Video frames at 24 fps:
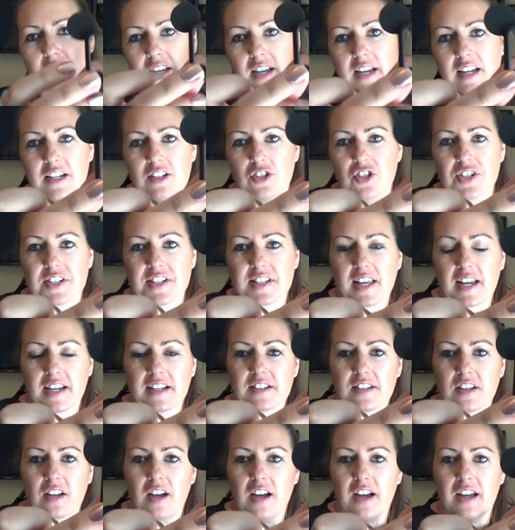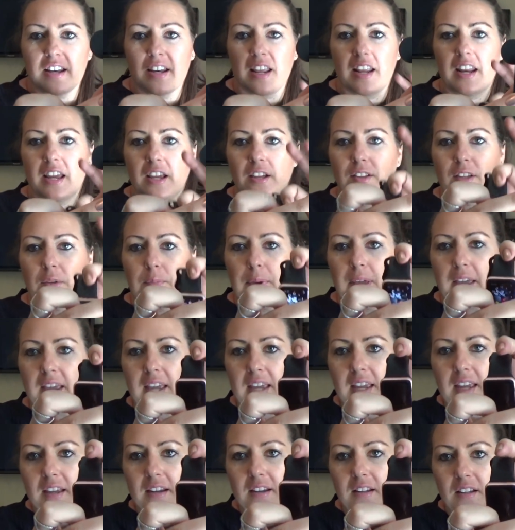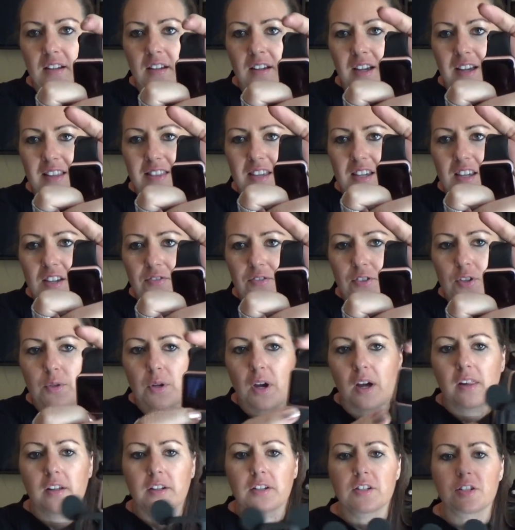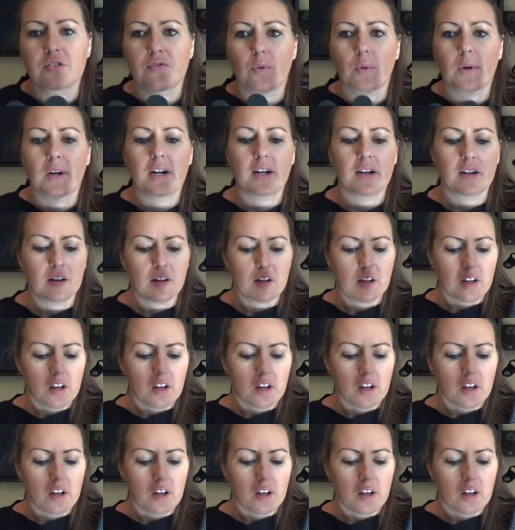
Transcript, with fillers: and it just slides on and I only paid, I think a few dollars for it.